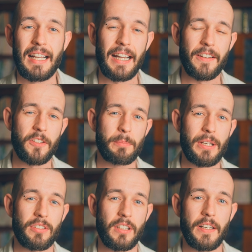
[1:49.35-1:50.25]
and I
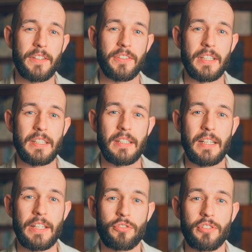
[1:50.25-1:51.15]
specialized in
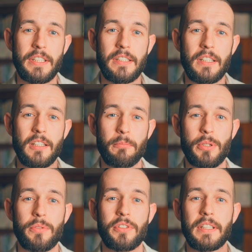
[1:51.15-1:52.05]
history,
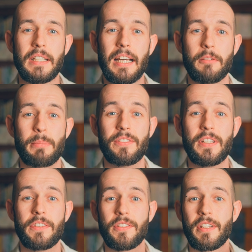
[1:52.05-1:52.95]
computing, and
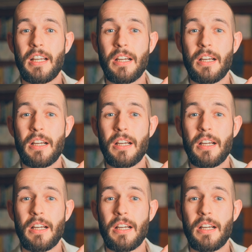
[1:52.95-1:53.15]
business,